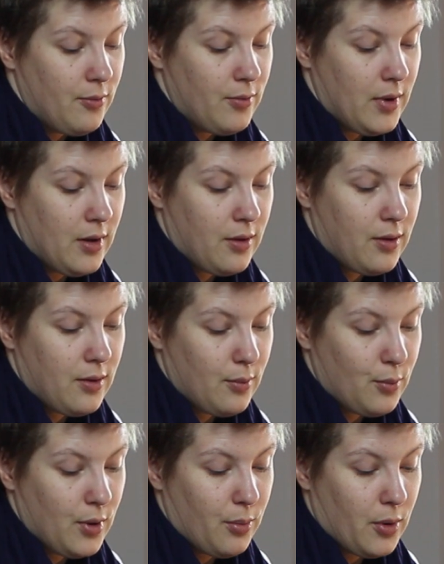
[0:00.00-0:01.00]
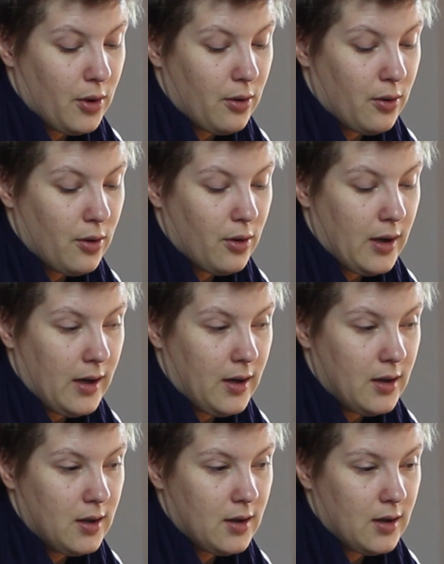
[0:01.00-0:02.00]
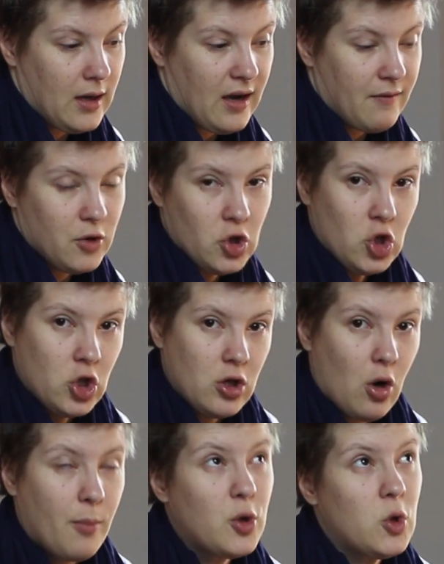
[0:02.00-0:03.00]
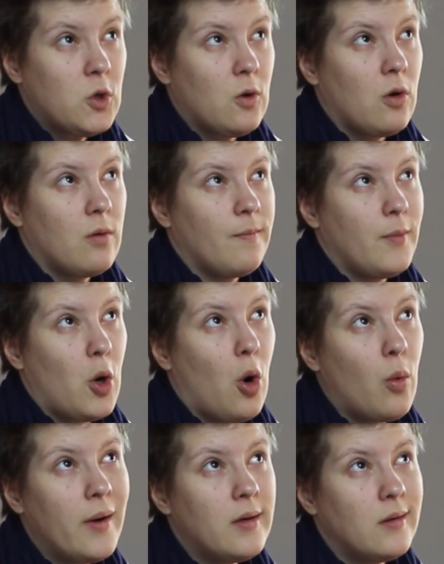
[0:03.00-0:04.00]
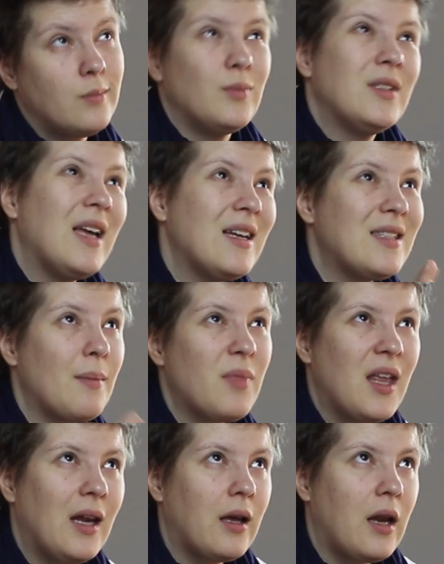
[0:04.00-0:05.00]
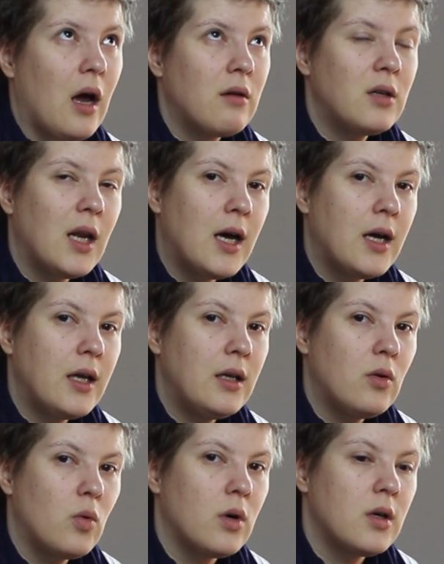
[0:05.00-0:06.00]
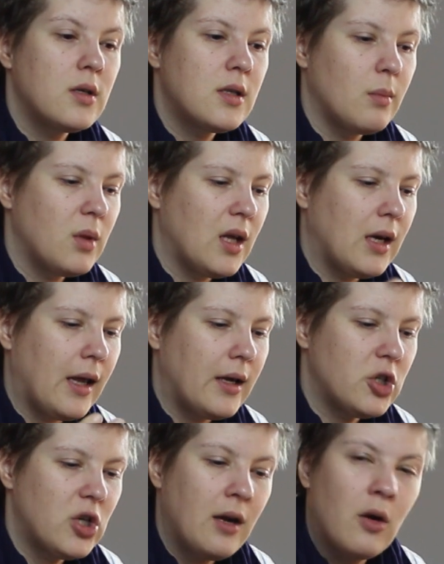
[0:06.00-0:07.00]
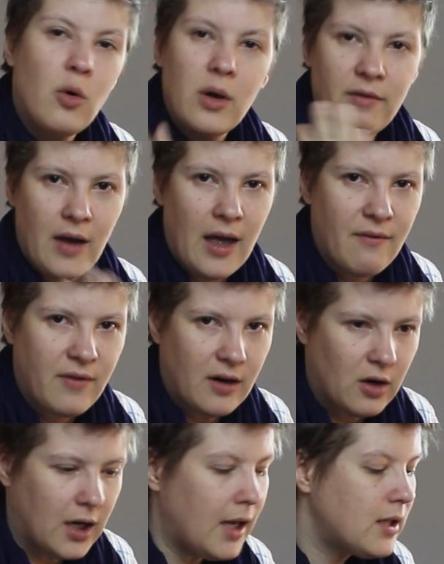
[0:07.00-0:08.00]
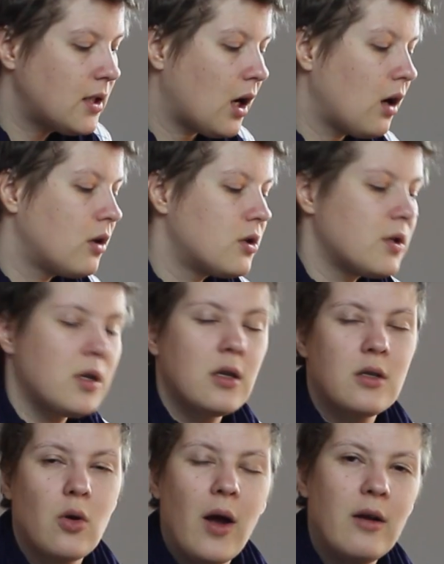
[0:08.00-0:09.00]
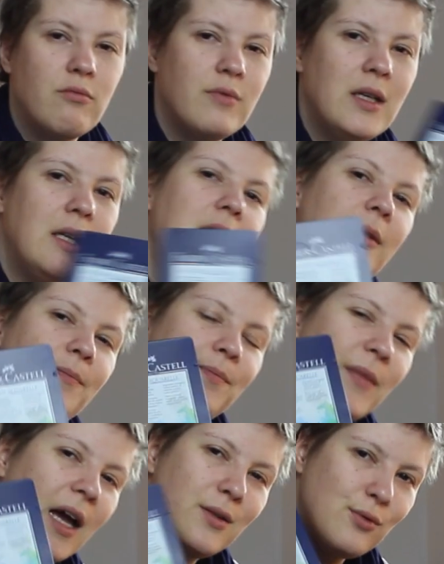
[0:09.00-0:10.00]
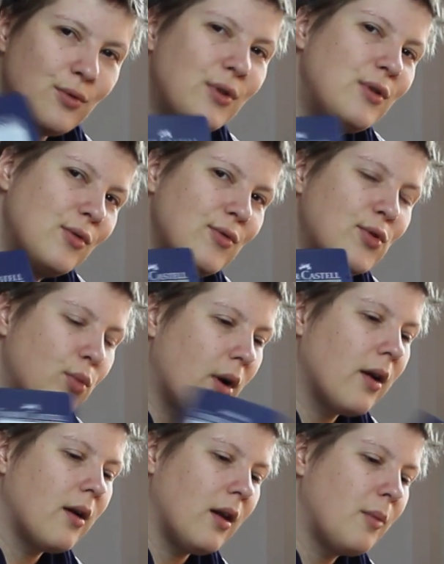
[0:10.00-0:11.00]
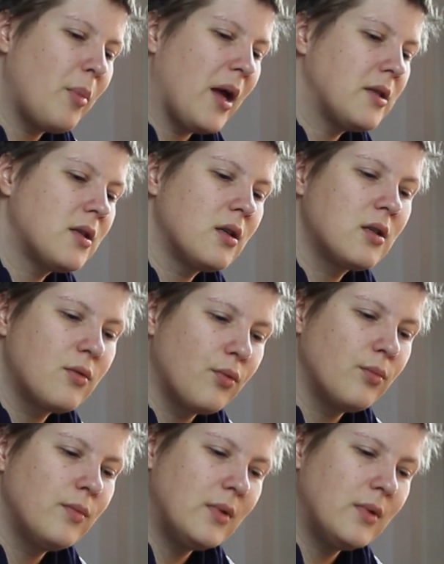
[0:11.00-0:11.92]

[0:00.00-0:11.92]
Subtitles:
with water and have almost always something like an outline or something like a shadow if I have very light colors. So I do use watercolor pencils